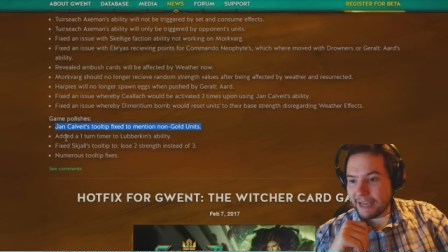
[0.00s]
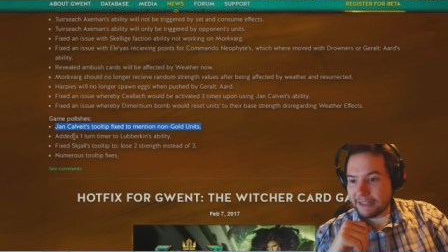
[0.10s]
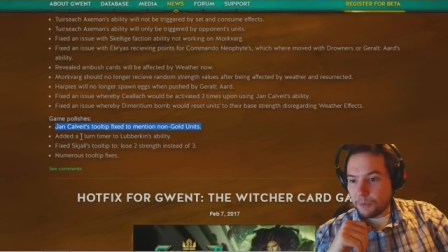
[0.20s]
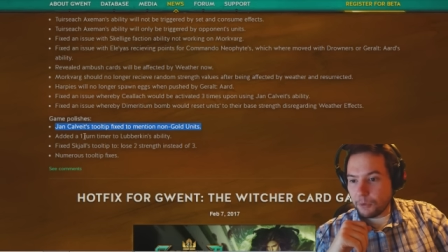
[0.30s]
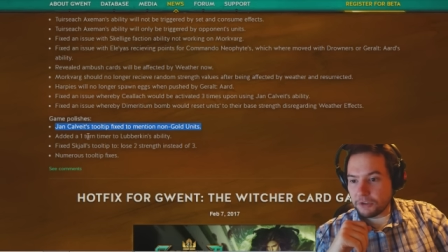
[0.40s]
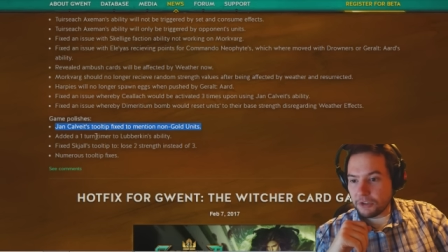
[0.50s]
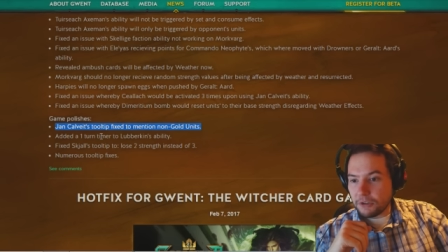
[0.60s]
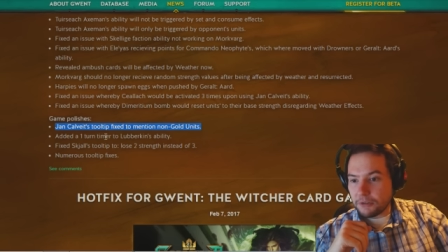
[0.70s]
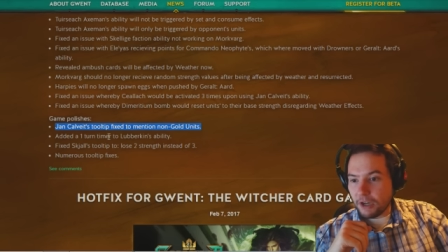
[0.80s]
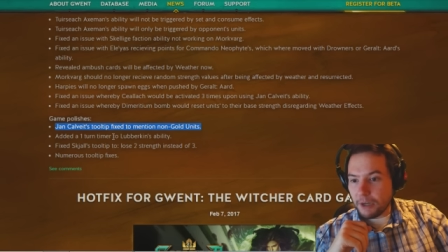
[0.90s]
Added a
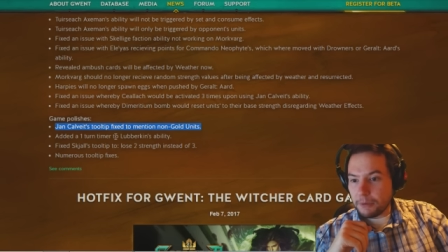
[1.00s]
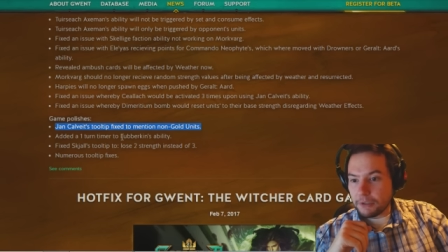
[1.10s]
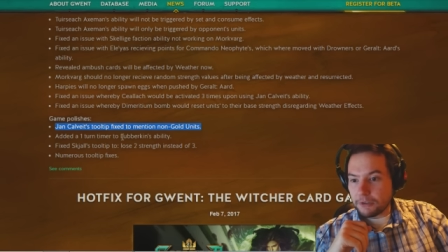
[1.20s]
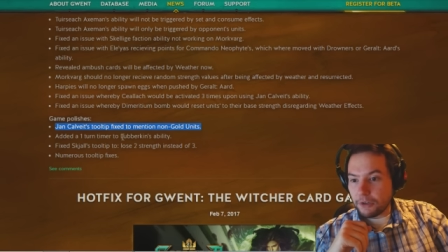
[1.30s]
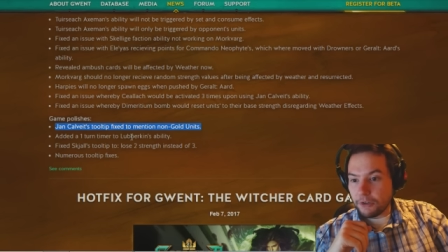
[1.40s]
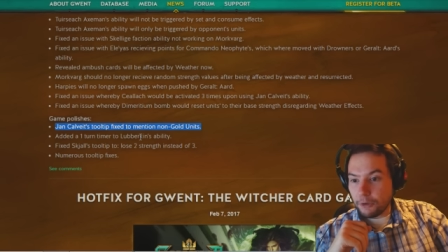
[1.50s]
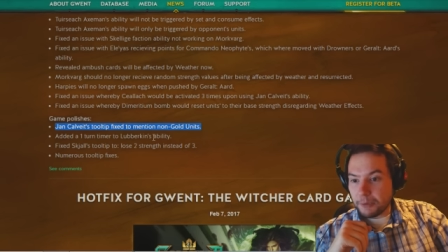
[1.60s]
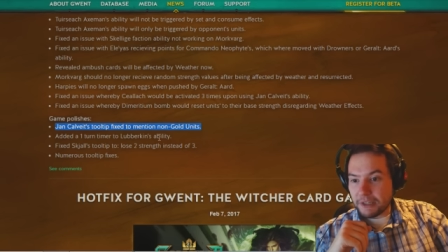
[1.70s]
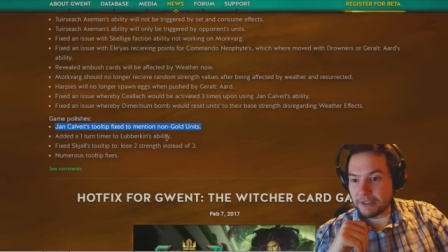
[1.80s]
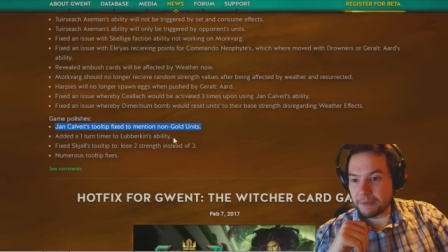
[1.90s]
1-turn timer to the
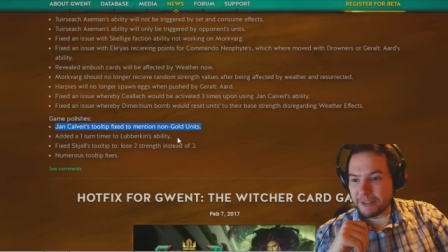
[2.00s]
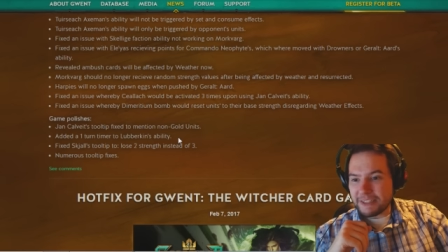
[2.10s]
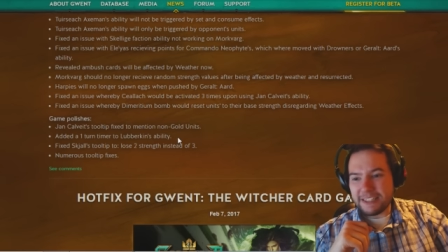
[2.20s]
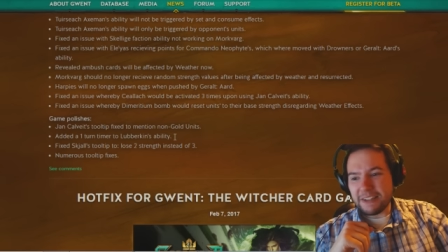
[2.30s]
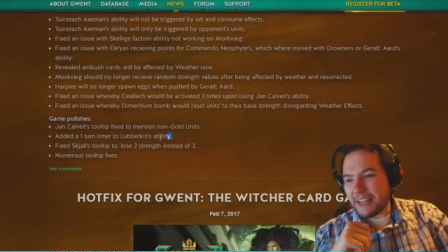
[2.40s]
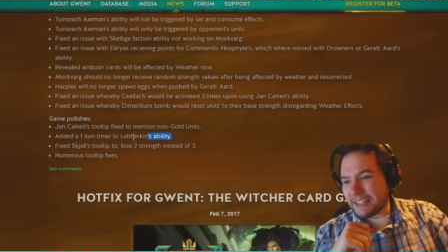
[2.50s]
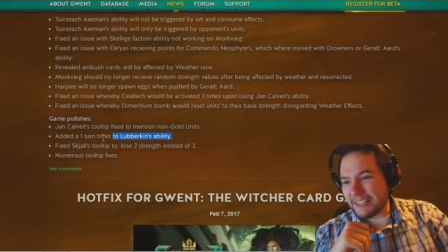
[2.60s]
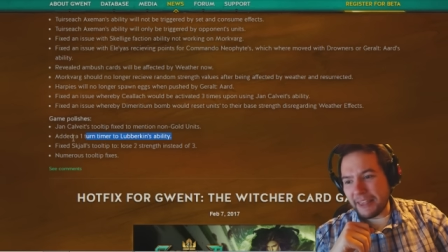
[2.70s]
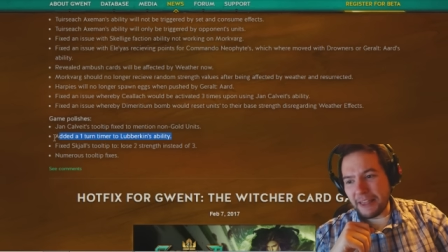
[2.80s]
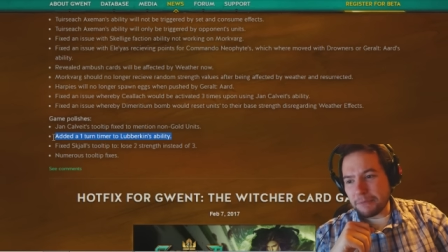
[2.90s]
Lubberkin's ability. So that's,
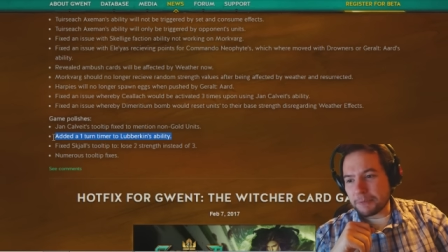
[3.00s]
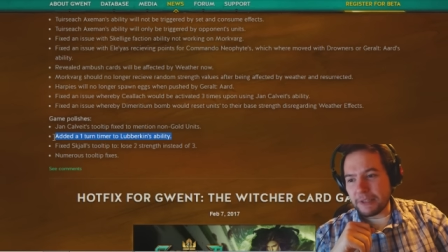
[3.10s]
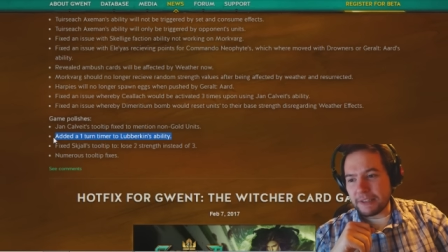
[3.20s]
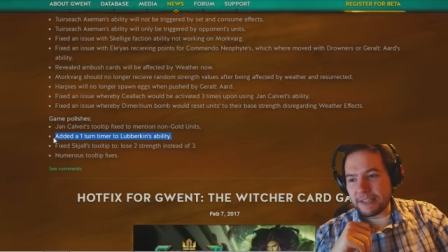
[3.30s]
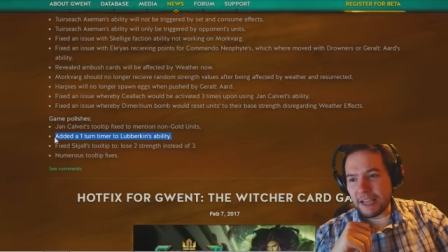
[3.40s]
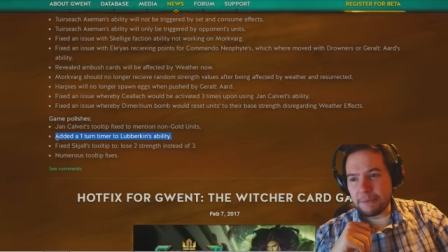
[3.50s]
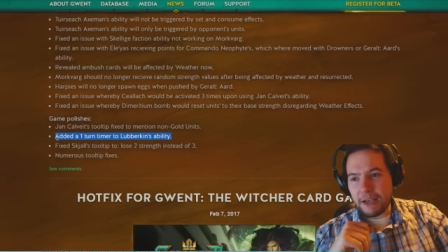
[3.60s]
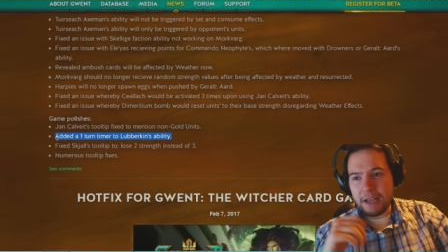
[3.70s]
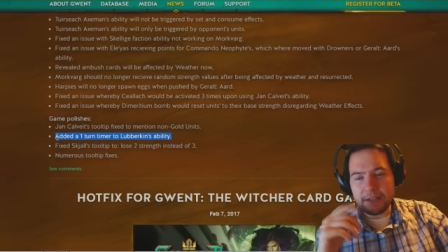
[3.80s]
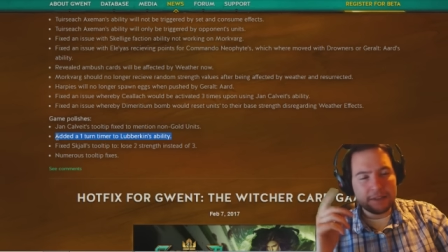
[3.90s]
yeah, that must be the same
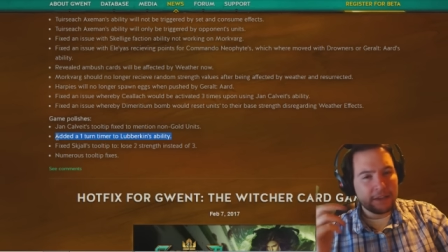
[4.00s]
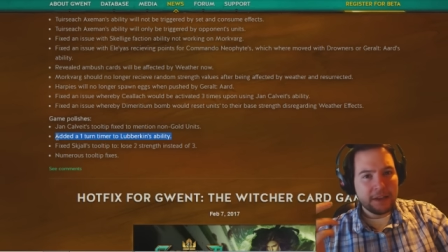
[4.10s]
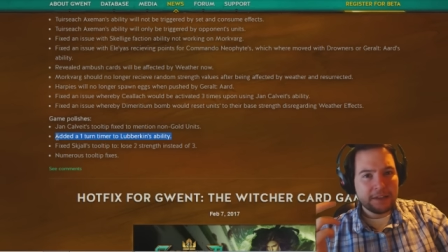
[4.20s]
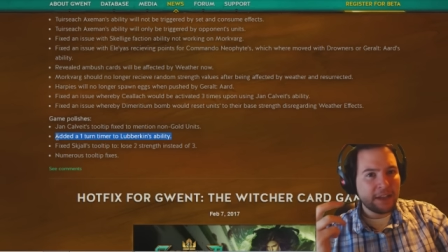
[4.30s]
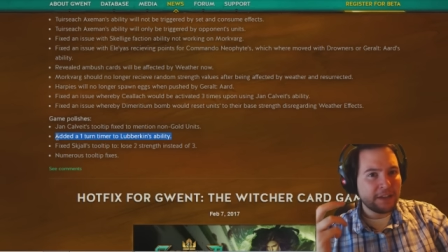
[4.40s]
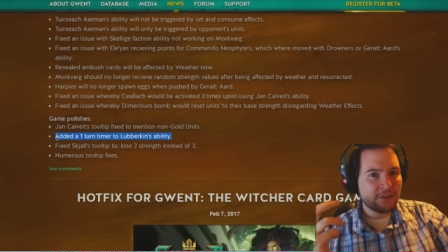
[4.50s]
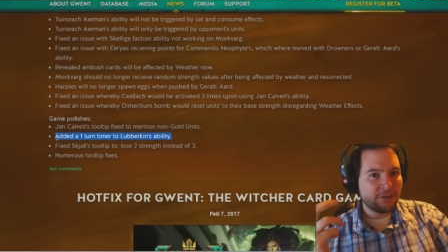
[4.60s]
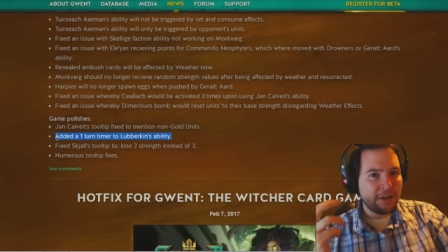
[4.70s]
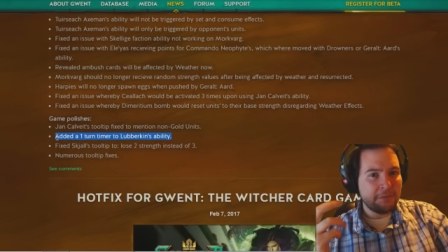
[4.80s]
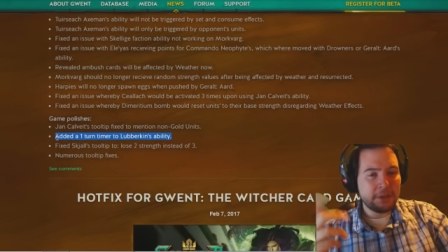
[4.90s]
as Dennis
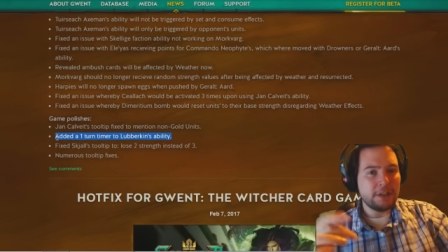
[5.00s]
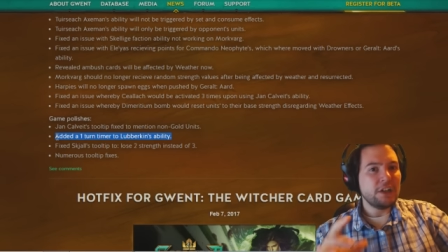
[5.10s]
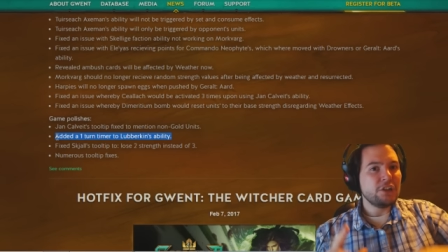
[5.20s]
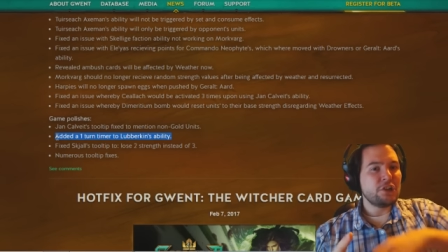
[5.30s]
Kramer.